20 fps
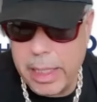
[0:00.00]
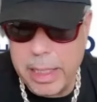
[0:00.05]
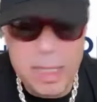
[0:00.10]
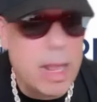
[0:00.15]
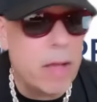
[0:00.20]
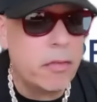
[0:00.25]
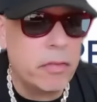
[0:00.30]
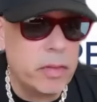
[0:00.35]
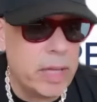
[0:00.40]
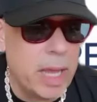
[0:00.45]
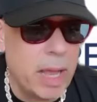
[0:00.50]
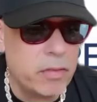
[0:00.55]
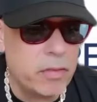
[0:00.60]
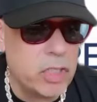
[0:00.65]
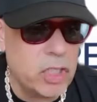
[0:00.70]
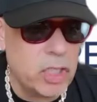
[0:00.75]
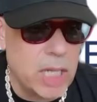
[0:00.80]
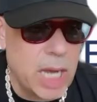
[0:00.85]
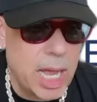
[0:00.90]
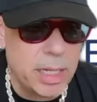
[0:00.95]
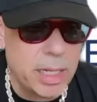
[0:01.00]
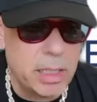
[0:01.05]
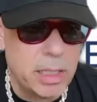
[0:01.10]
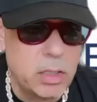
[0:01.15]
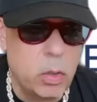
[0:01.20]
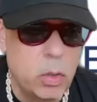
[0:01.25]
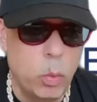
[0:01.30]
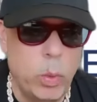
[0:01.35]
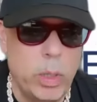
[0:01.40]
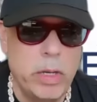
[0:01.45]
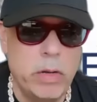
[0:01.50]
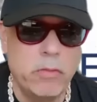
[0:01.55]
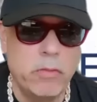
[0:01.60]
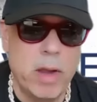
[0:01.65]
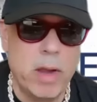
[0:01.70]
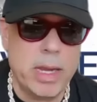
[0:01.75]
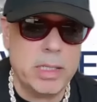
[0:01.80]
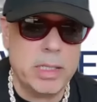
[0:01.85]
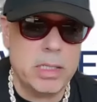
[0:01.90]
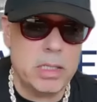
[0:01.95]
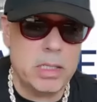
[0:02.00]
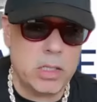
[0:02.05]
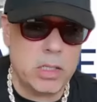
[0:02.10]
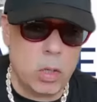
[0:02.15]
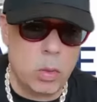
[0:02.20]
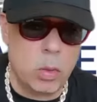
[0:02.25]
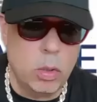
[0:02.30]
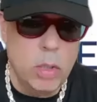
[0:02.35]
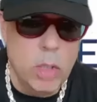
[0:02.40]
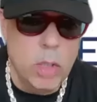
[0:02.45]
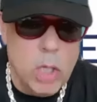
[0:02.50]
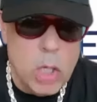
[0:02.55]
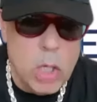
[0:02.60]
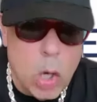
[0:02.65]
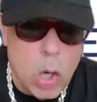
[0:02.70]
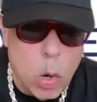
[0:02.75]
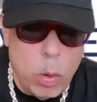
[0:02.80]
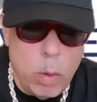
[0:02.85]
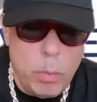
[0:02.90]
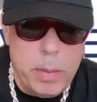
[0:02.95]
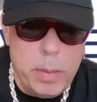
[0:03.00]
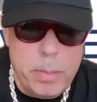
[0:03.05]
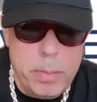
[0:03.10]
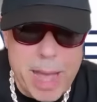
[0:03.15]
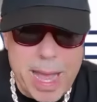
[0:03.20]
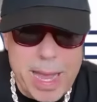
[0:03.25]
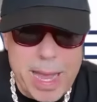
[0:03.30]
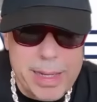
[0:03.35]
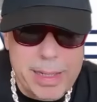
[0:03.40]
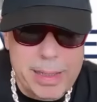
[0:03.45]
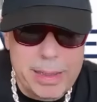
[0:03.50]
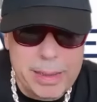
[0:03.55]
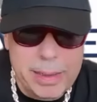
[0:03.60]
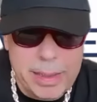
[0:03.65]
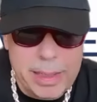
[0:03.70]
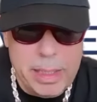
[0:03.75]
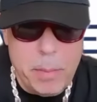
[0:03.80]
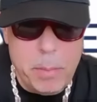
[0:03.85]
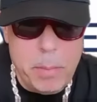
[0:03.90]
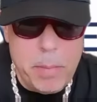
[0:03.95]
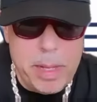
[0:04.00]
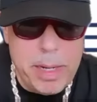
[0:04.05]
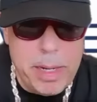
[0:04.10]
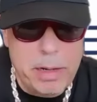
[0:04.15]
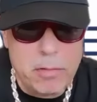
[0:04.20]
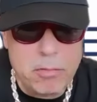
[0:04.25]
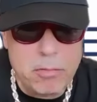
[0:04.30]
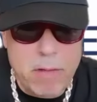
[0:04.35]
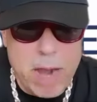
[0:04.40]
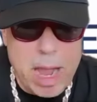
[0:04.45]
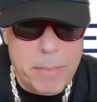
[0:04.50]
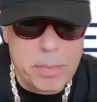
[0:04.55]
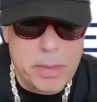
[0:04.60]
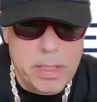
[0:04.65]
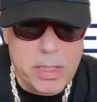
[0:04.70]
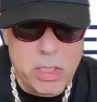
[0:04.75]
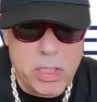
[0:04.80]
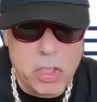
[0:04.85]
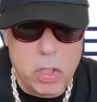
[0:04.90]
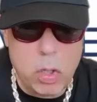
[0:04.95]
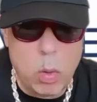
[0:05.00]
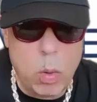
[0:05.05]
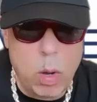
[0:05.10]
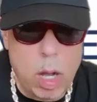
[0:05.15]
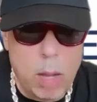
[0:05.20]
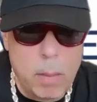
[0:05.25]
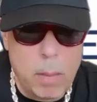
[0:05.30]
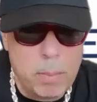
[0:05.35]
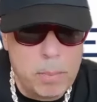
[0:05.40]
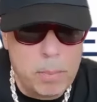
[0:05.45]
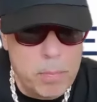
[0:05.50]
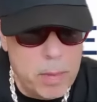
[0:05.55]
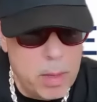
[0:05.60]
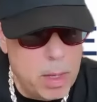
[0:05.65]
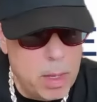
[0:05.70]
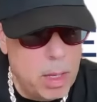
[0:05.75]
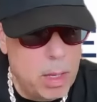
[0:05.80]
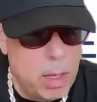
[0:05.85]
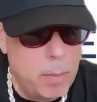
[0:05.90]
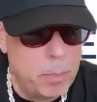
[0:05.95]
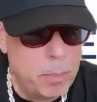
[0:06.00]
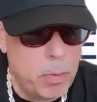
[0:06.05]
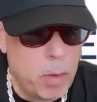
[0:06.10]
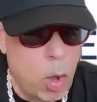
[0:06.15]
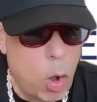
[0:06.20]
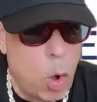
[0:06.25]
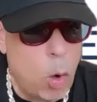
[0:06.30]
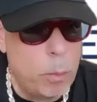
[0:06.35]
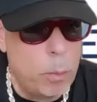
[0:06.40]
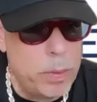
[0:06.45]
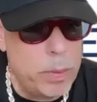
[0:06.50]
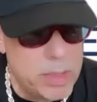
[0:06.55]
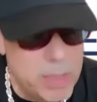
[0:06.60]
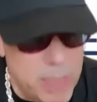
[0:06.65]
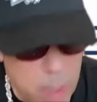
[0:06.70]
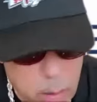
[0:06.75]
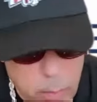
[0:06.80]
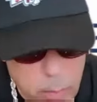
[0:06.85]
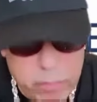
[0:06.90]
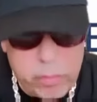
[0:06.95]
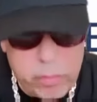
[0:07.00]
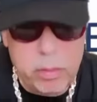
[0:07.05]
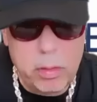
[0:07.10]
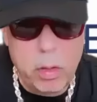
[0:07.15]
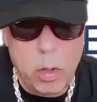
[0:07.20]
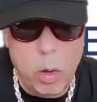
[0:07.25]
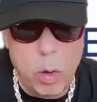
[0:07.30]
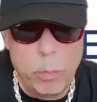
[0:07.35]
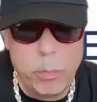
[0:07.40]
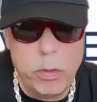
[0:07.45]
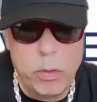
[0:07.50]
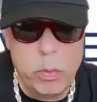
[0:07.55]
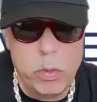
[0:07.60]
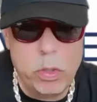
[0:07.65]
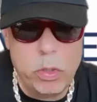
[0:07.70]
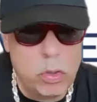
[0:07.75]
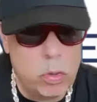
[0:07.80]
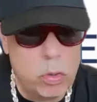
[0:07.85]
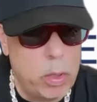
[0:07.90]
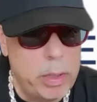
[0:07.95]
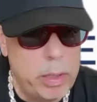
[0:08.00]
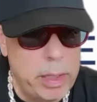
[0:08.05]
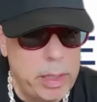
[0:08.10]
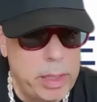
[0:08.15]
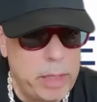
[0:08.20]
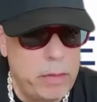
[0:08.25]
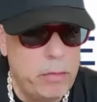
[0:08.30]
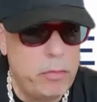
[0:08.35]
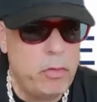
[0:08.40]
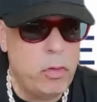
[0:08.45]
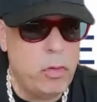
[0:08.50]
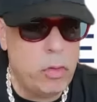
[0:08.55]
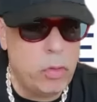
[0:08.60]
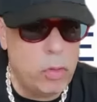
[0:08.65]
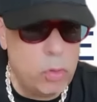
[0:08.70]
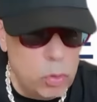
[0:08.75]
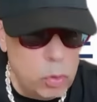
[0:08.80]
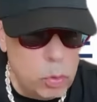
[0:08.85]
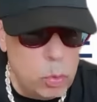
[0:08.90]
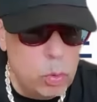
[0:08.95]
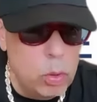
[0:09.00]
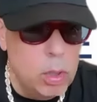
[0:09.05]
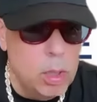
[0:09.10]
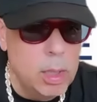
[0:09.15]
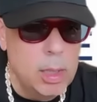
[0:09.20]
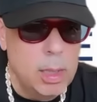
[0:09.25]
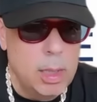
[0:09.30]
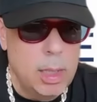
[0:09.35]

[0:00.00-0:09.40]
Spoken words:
definitely have a shot to win the race. So we'll be back in a minute, wrap this show up. Hope it's helpful. Hope you enjoyed it. If you do,